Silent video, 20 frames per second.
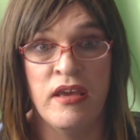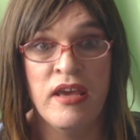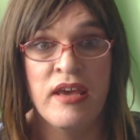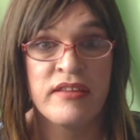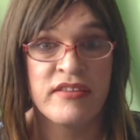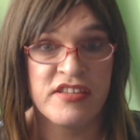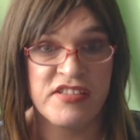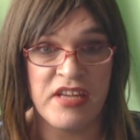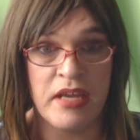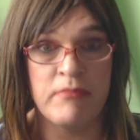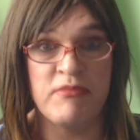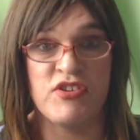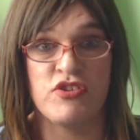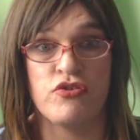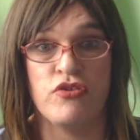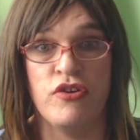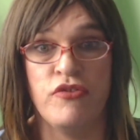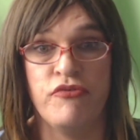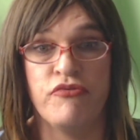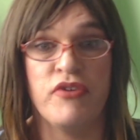The same is
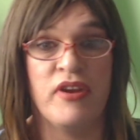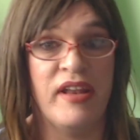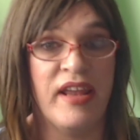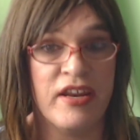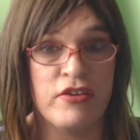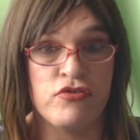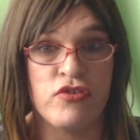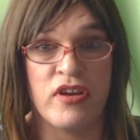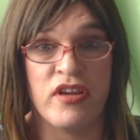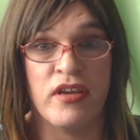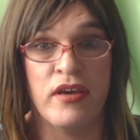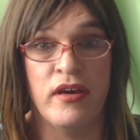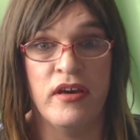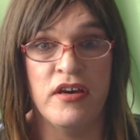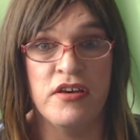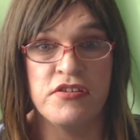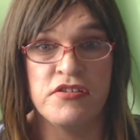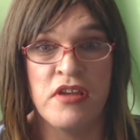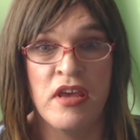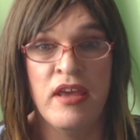true for electric
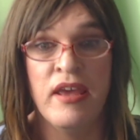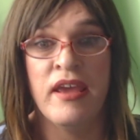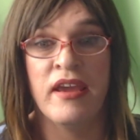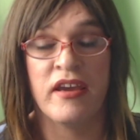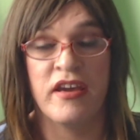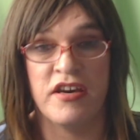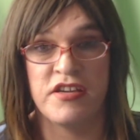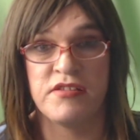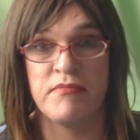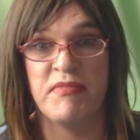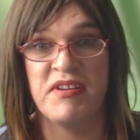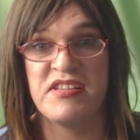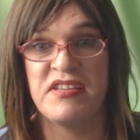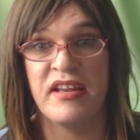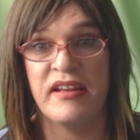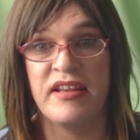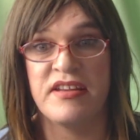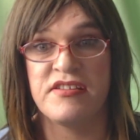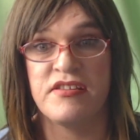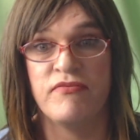cars emitting
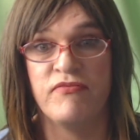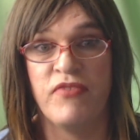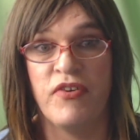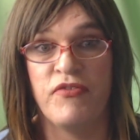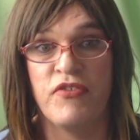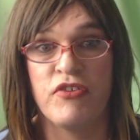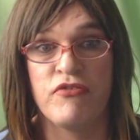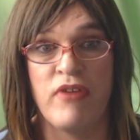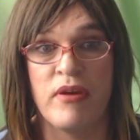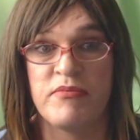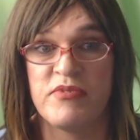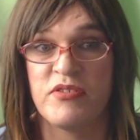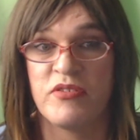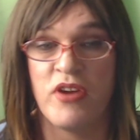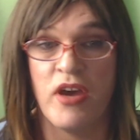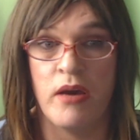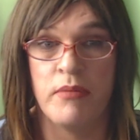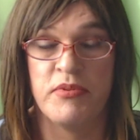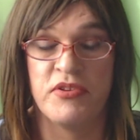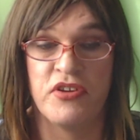less than 50 grams of
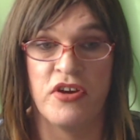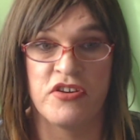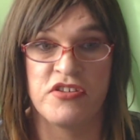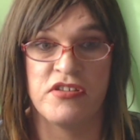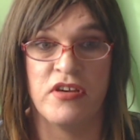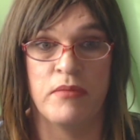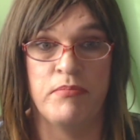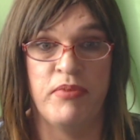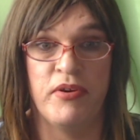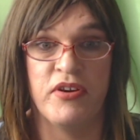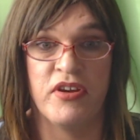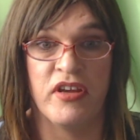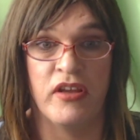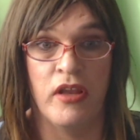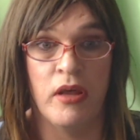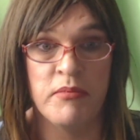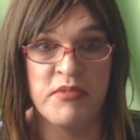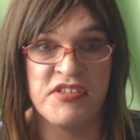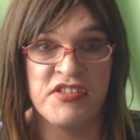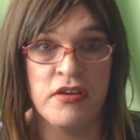carbon dioxide per
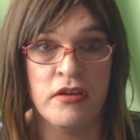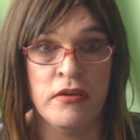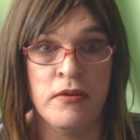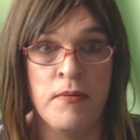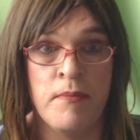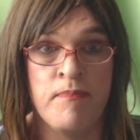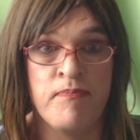kilometre.